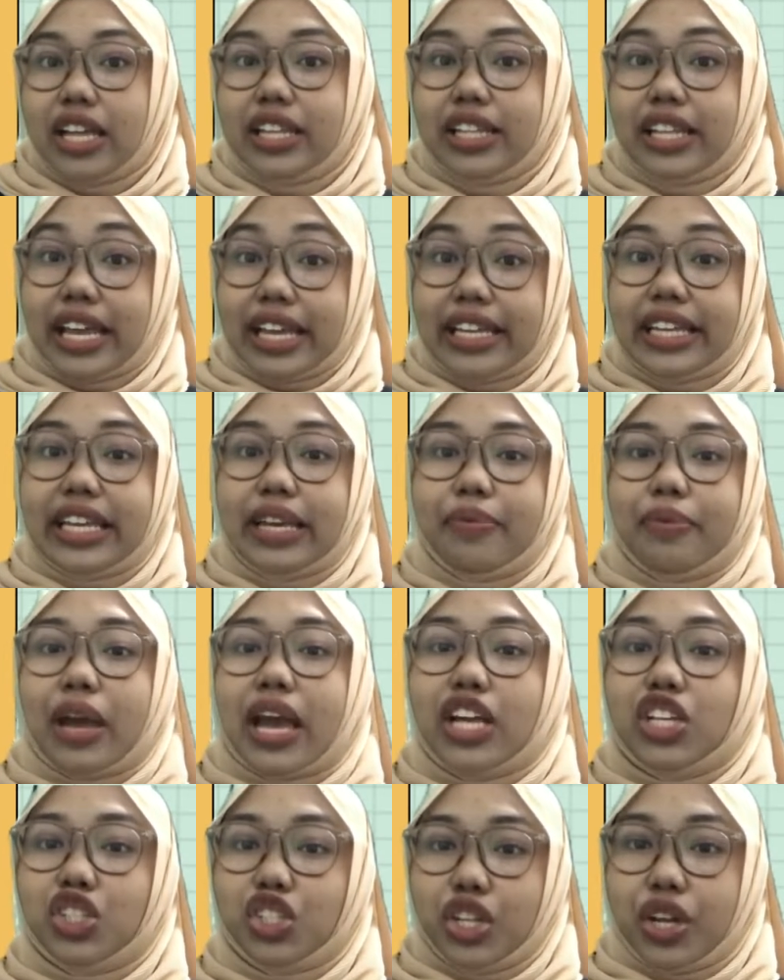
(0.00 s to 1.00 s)
They keep
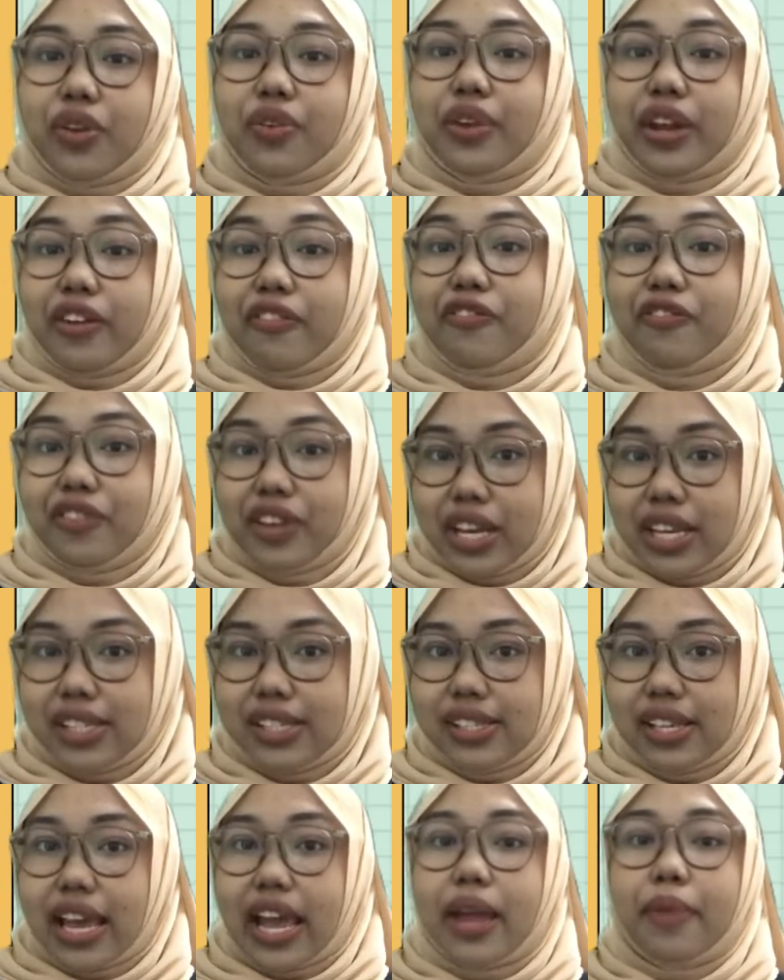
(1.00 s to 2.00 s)
exchange rate
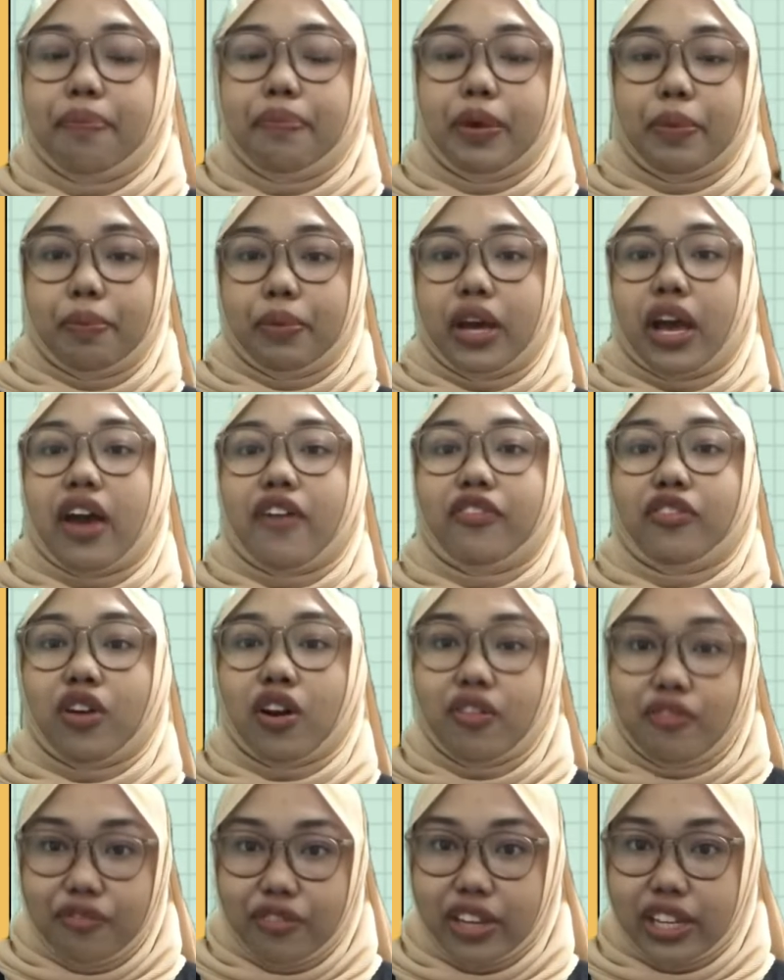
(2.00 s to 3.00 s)
fixed and people have
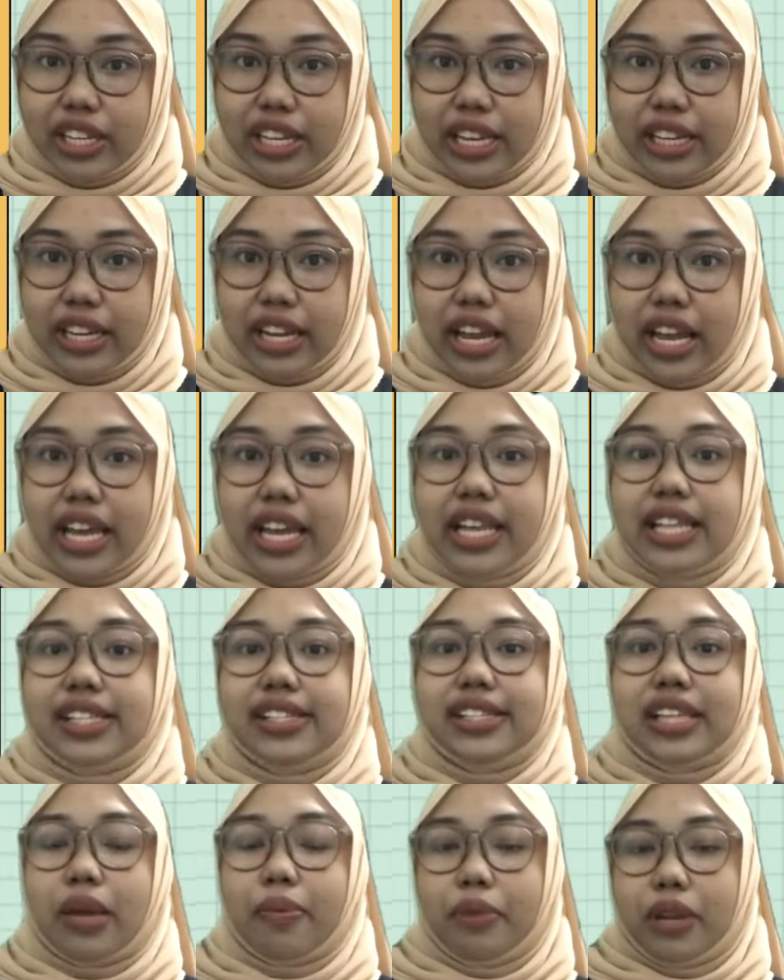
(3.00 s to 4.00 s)
confidence in
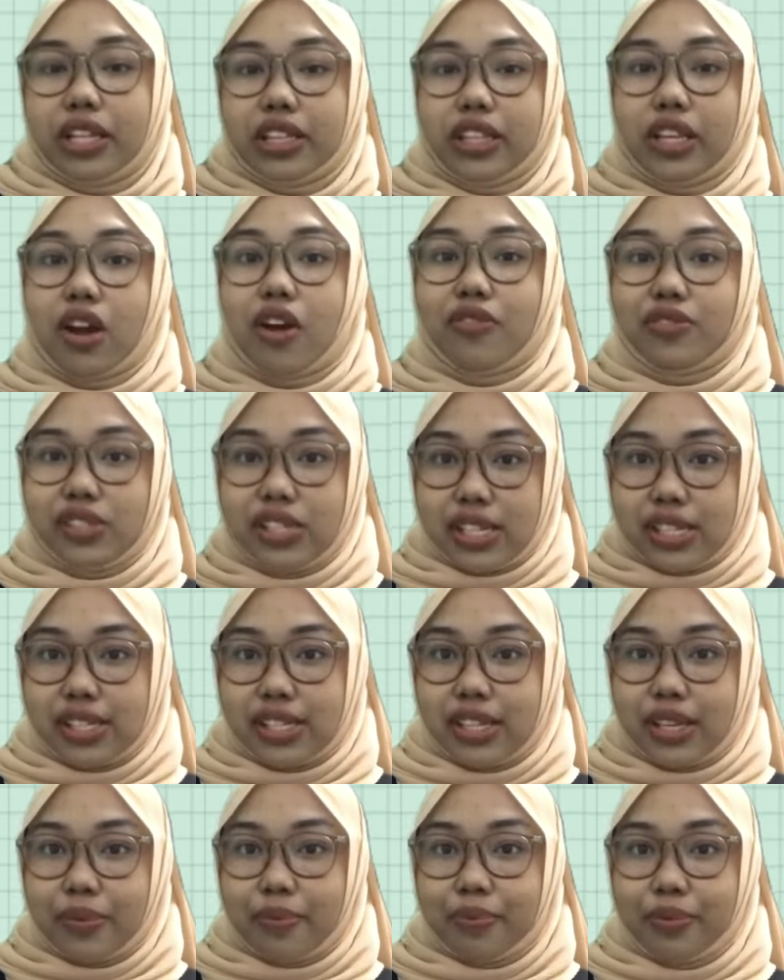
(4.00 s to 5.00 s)
stability of
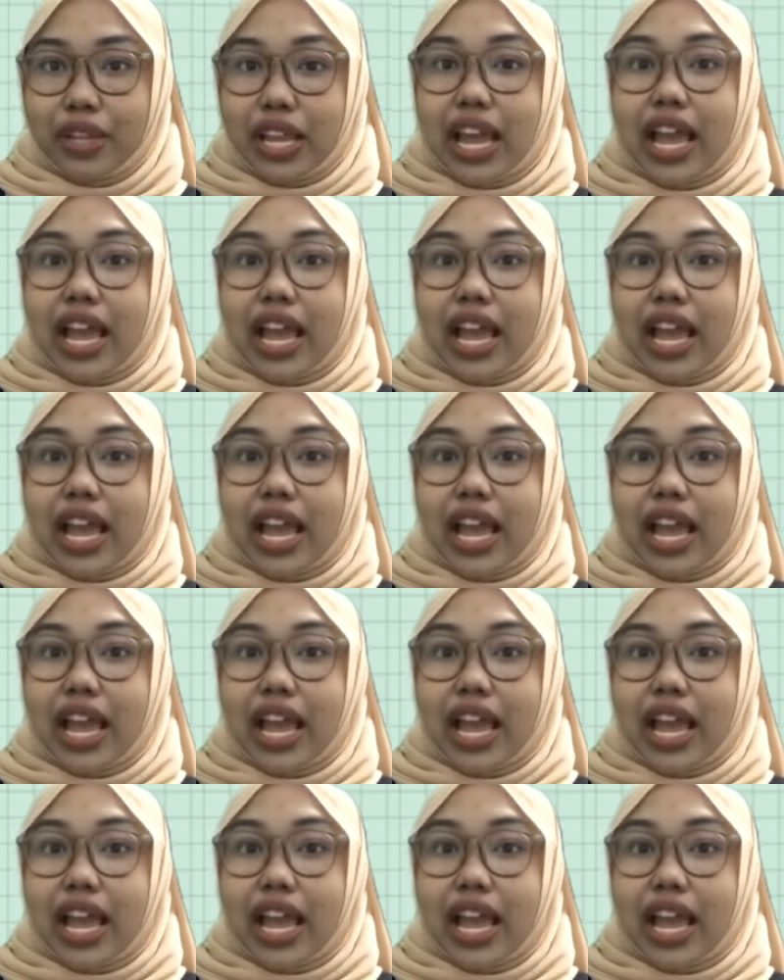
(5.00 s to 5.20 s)
system.